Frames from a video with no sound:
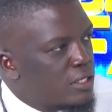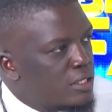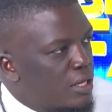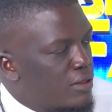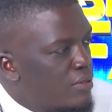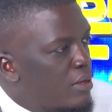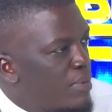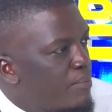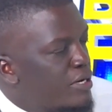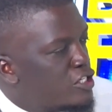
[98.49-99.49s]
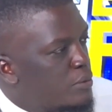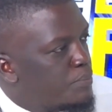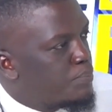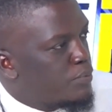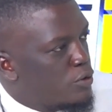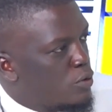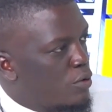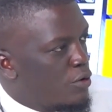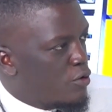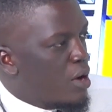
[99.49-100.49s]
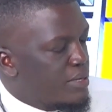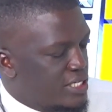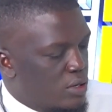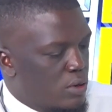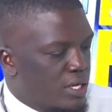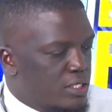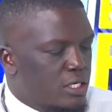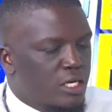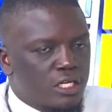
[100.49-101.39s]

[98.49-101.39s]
the membership, requirements and all that.